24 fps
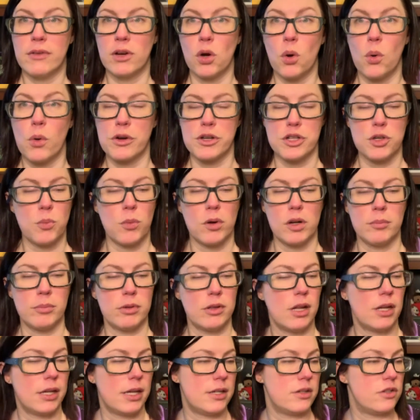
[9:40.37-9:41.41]
cord you want to
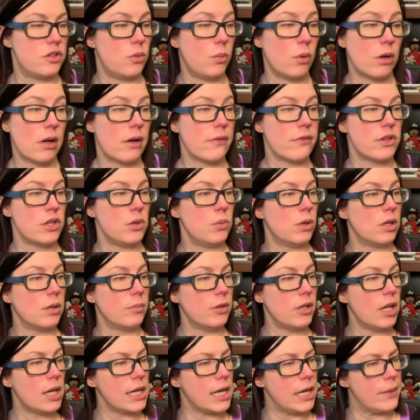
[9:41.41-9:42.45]
plug into, wherever you want to
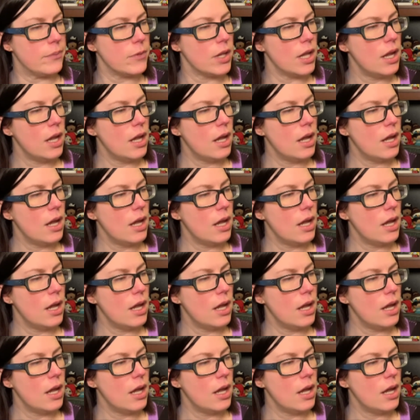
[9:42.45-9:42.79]
plug it.